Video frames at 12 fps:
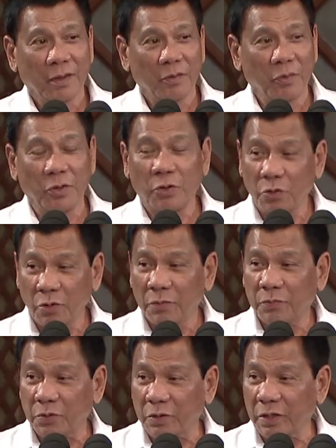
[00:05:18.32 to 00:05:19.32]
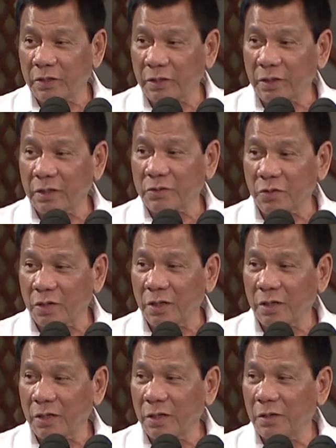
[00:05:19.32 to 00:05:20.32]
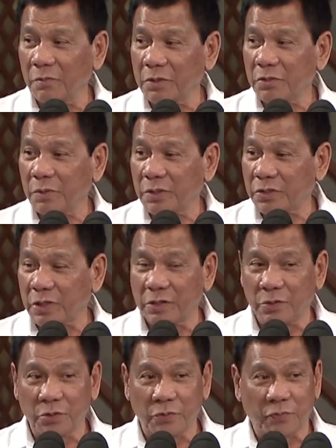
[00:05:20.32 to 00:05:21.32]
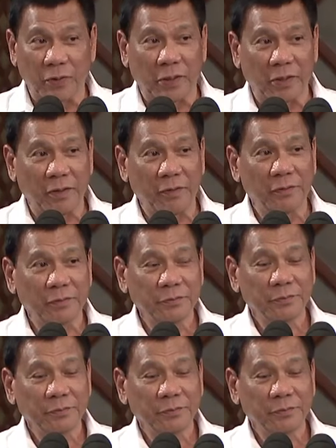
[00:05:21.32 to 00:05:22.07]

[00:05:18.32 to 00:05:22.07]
We grew up together, actually. I miss my childhood friend,